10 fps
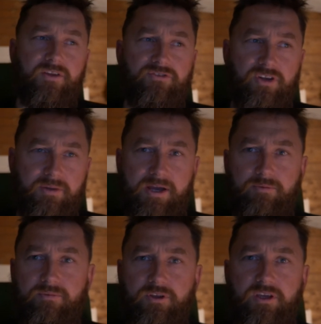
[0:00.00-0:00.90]
Check him
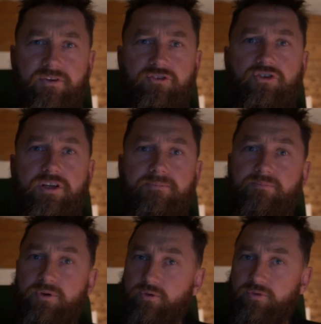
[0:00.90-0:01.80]
out. The Giving Tree.
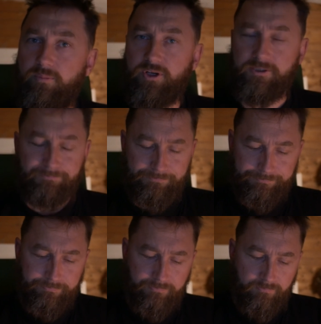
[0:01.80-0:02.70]
Beautiful book.
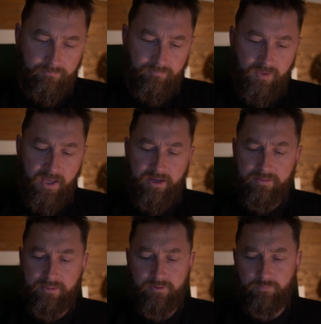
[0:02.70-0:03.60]
I
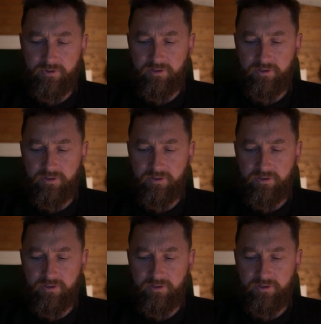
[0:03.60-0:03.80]
think